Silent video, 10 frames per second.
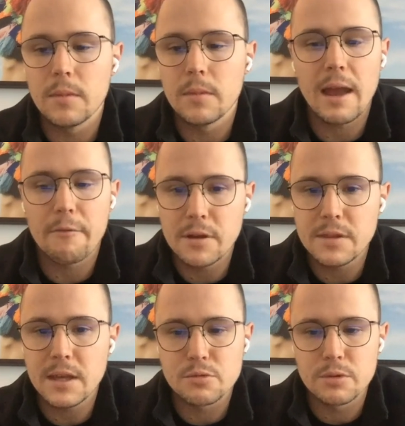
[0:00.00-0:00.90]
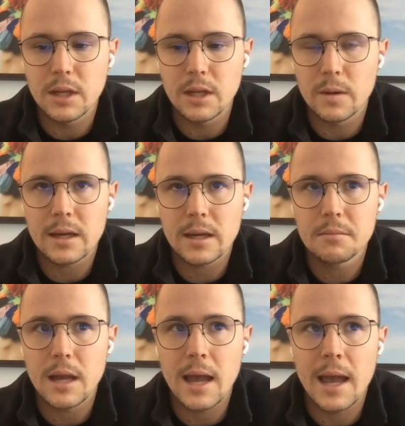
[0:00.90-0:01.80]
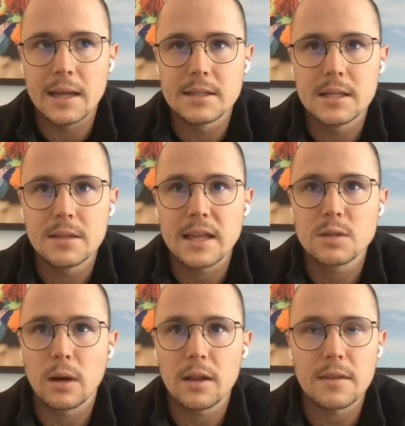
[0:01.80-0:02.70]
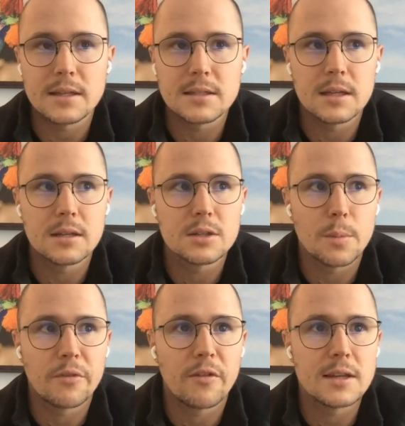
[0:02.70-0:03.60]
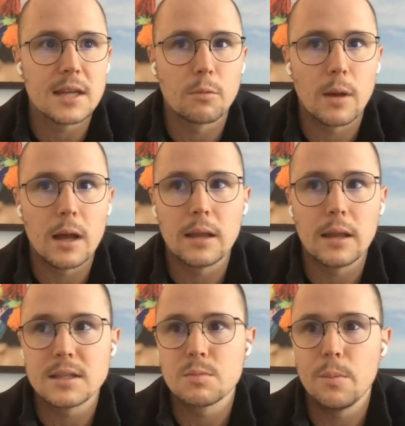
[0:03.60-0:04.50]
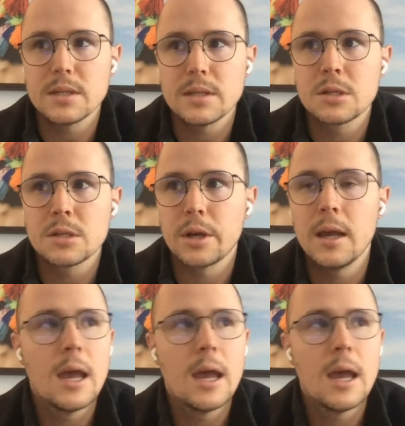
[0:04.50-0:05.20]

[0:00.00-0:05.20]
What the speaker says: Everything is really quick. And that's one of the things that Shopify has done well as a small business owner.